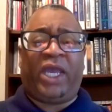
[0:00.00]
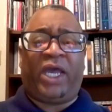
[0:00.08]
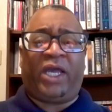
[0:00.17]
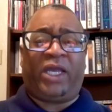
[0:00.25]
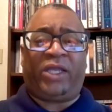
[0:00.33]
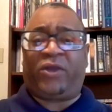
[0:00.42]

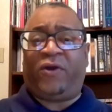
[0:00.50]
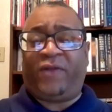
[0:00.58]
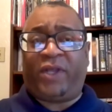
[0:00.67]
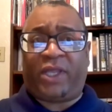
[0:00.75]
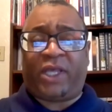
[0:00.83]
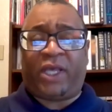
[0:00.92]
Uh, he
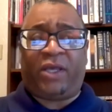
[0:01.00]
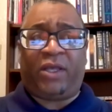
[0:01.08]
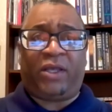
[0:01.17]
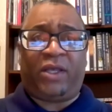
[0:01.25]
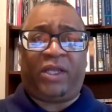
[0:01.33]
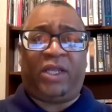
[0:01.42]
served as
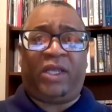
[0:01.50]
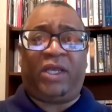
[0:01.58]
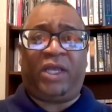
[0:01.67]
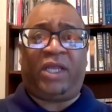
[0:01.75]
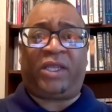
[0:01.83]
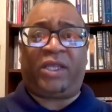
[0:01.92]
a
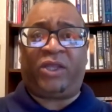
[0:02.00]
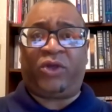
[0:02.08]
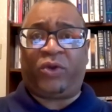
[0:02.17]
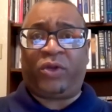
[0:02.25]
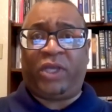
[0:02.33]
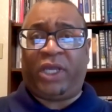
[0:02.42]
as a